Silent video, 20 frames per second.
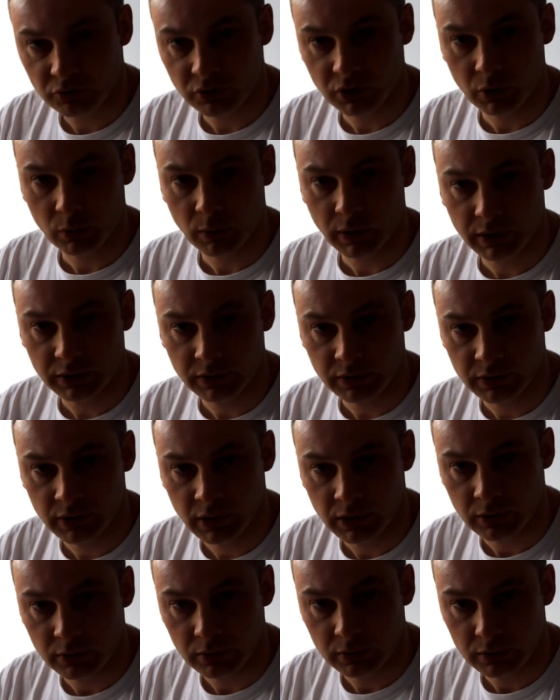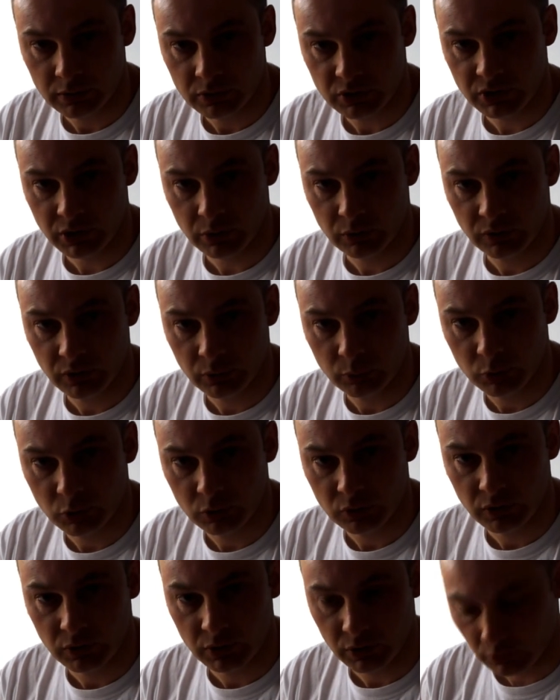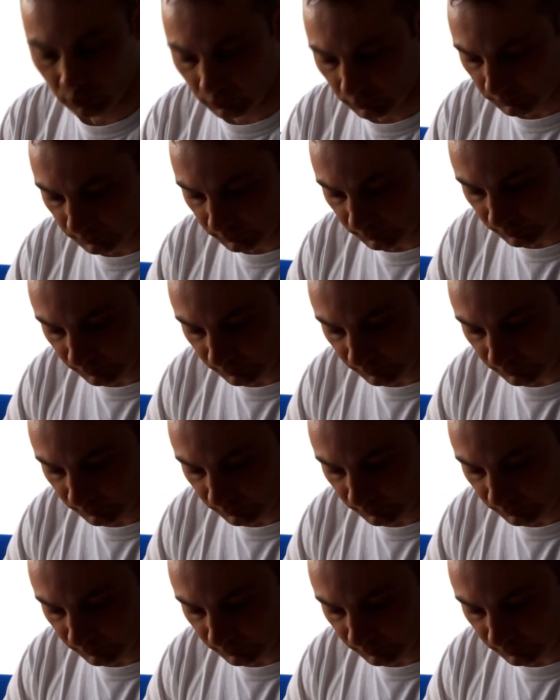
is required in the scouting protocol.